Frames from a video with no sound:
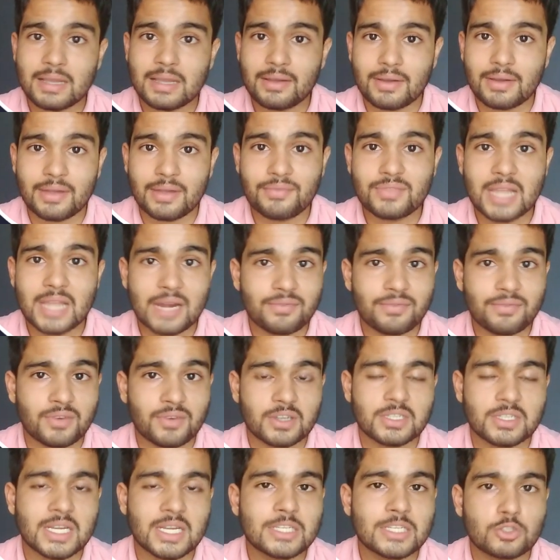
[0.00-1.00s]
If that
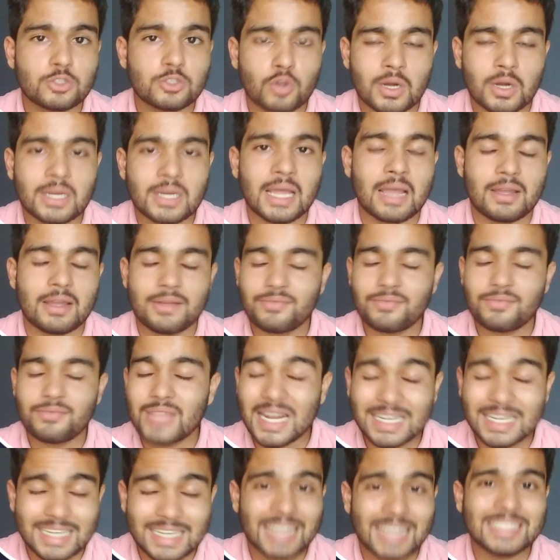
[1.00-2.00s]
function is not, if
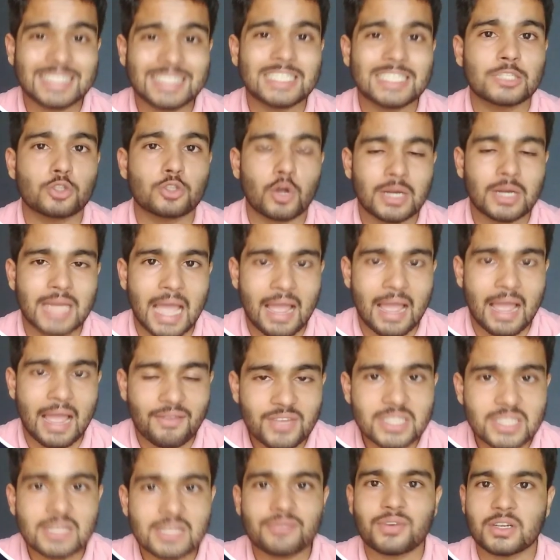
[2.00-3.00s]
that class is not
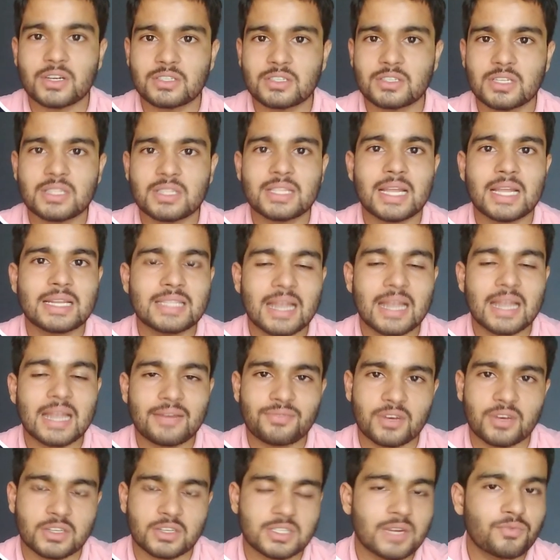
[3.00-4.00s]
having the function, then
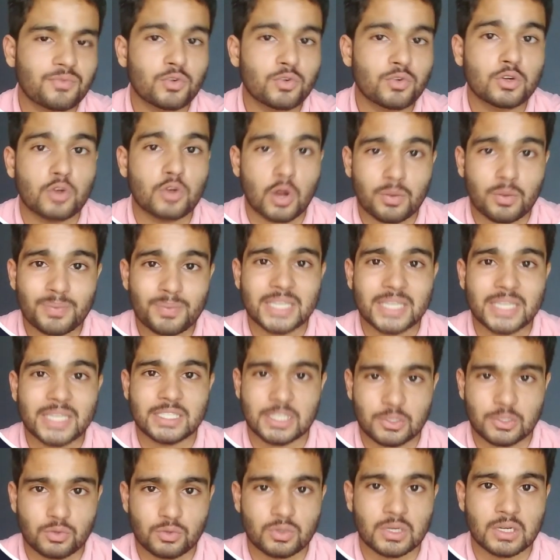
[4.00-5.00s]
that function would not be
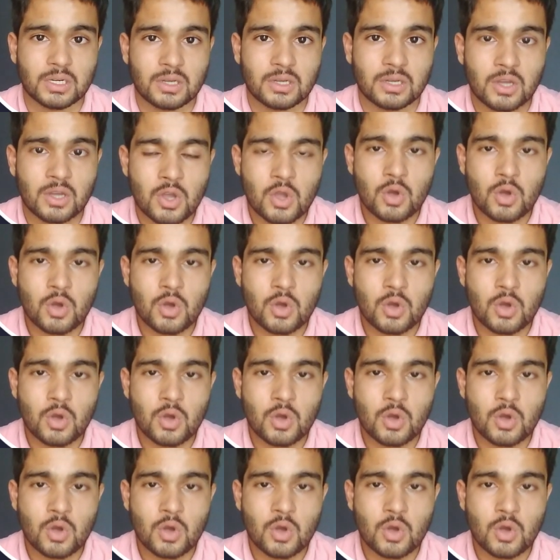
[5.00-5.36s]
executed,